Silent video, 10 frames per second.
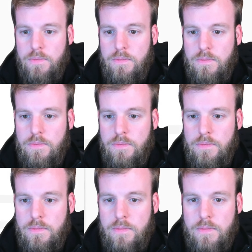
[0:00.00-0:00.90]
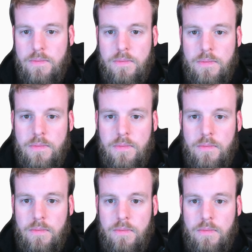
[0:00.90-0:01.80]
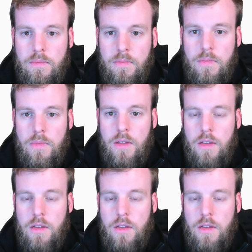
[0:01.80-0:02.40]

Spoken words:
[no speech]